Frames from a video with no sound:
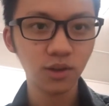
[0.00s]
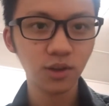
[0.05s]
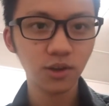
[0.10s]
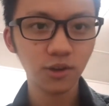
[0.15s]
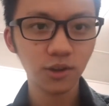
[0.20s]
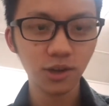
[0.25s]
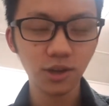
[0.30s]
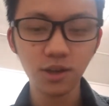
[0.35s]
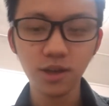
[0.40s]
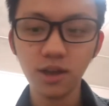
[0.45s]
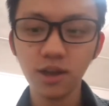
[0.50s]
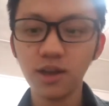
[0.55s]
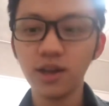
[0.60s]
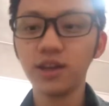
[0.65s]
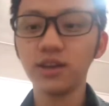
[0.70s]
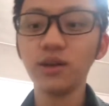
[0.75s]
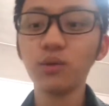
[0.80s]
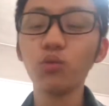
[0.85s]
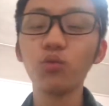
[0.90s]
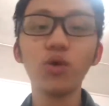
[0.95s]
Okay,
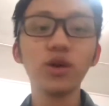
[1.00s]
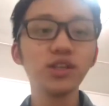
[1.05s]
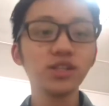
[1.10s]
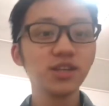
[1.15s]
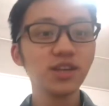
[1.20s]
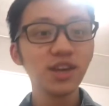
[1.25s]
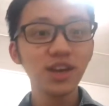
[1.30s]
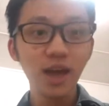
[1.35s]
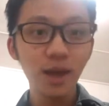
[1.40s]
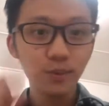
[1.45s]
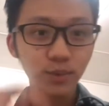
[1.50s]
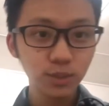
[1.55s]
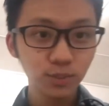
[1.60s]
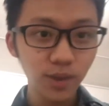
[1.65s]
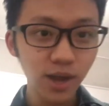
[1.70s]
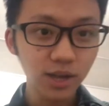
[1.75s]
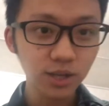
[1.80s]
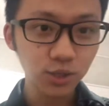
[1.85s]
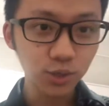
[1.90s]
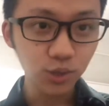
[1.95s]
and then once she comes
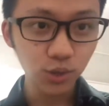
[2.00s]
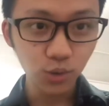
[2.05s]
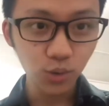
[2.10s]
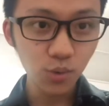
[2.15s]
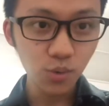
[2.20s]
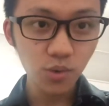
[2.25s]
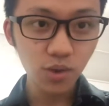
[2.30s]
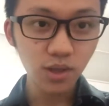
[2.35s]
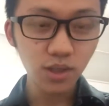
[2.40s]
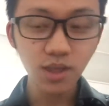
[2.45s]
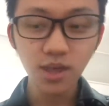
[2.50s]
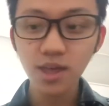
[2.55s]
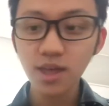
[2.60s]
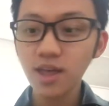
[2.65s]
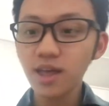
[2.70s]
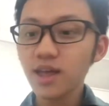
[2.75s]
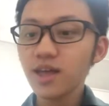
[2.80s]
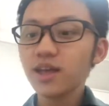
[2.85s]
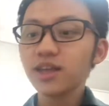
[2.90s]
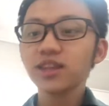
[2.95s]
back to you,
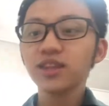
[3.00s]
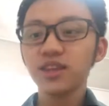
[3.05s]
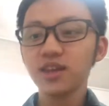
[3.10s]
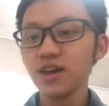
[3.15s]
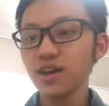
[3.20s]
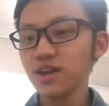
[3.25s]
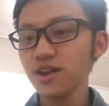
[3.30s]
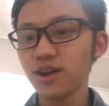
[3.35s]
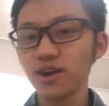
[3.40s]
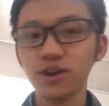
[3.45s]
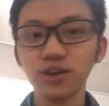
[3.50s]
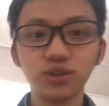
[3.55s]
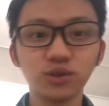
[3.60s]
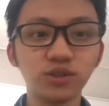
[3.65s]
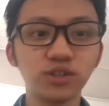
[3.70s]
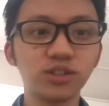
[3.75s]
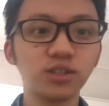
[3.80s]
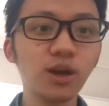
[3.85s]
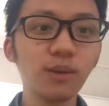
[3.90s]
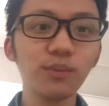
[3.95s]
tell her to
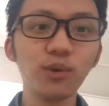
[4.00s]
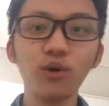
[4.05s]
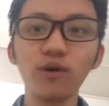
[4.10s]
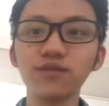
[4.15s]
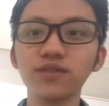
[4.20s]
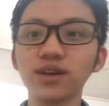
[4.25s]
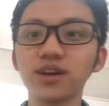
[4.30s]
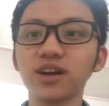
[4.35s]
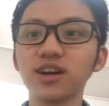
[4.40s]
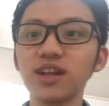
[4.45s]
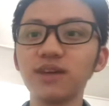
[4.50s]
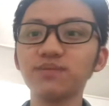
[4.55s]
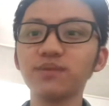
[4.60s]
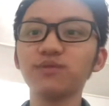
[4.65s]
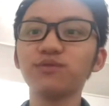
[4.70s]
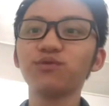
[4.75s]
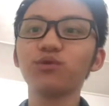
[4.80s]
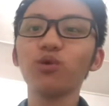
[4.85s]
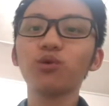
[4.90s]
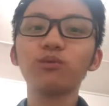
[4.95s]
jump off the cliff and
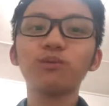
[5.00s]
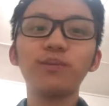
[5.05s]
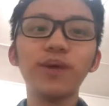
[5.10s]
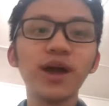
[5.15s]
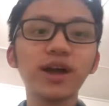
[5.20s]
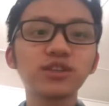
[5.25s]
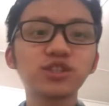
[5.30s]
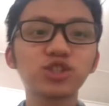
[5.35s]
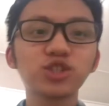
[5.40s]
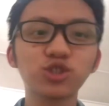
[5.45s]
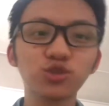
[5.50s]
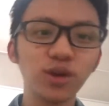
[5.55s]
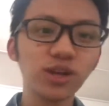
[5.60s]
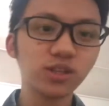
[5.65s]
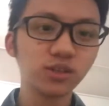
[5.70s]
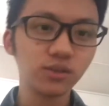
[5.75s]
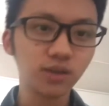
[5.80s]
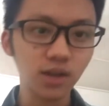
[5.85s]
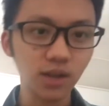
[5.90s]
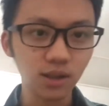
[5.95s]
fall back straight
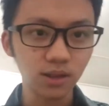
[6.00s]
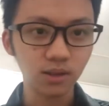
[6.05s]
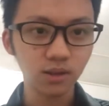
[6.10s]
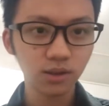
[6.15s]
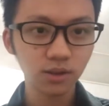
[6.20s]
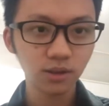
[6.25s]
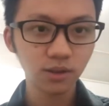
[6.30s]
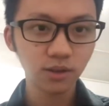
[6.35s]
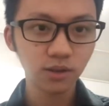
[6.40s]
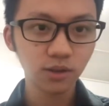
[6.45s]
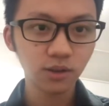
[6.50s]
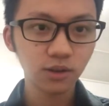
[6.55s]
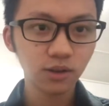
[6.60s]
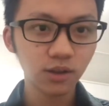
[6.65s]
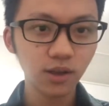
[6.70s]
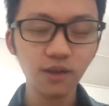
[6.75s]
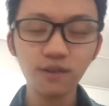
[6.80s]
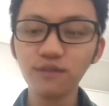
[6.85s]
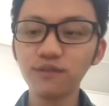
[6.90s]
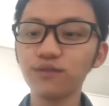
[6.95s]
to hell.
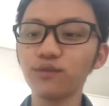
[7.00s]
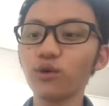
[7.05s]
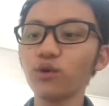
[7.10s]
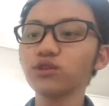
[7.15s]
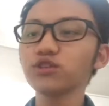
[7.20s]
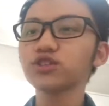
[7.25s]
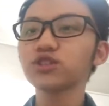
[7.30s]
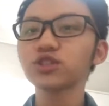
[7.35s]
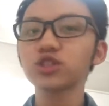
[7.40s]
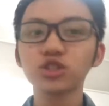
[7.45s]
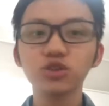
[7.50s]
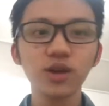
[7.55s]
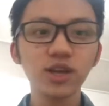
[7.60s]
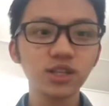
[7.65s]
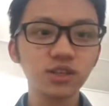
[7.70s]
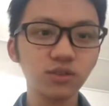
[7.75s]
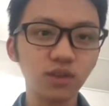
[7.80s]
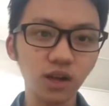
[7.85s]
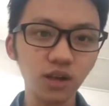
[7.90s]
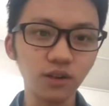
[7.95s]
Okay, fall straight
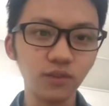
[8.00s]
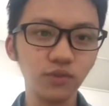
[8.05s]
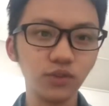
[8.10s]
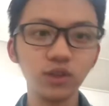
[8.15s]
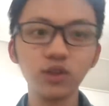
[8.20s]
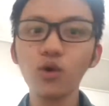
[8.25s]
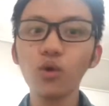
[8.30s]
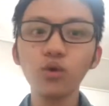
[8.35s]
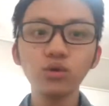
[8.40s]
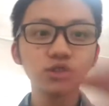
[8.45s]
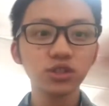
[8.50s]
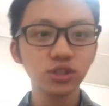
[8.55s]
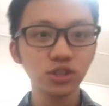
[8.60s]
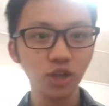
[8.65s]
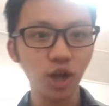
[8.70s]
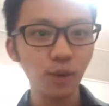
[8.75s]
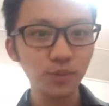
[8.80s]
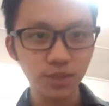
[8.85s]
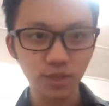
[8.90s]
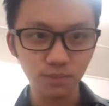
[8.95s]
to hell. No
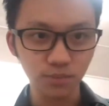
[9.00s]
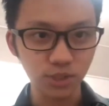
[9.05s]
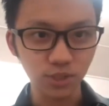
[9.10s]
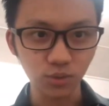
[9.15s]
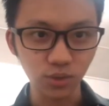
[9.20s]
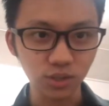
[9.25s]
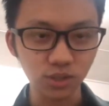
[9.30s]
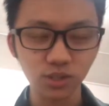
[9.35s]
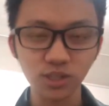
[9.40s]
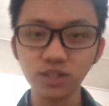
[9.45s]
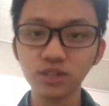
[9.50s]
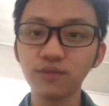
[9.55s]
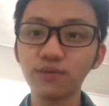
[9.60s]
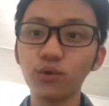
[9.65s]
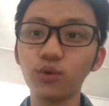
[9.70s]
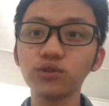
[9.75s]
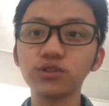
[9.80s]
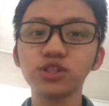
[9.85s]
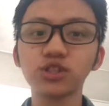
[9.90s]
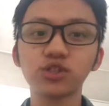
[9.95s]
stops in between. Just
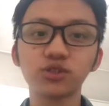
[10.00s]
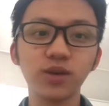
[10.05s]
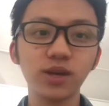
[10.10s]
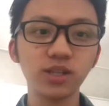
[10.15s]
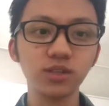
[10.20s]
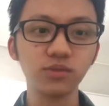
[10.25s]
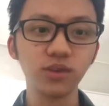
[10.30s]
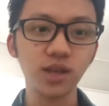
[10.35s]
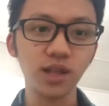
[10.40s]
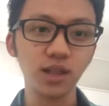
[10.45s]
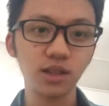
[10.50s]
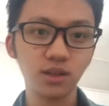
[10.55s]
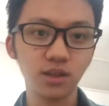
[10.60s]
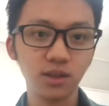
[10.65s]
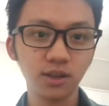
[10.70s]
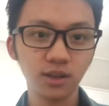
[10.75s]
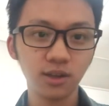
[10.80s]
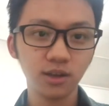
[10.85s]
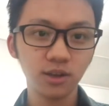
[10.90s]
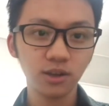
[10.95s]
fall straight to hell.
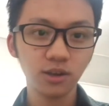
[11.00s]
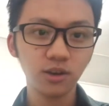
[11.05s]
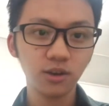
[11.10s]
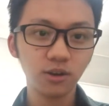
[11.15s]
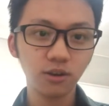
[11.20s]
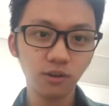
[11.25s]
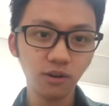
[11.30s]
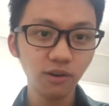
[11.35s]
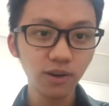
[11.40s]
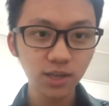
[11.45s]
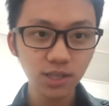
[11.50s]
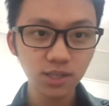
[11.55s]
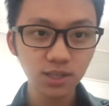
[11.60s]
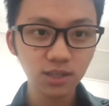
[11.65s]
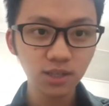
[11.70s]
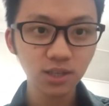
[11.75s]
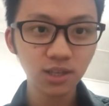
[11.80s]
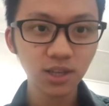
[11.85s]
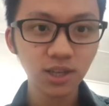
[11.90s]
Alright?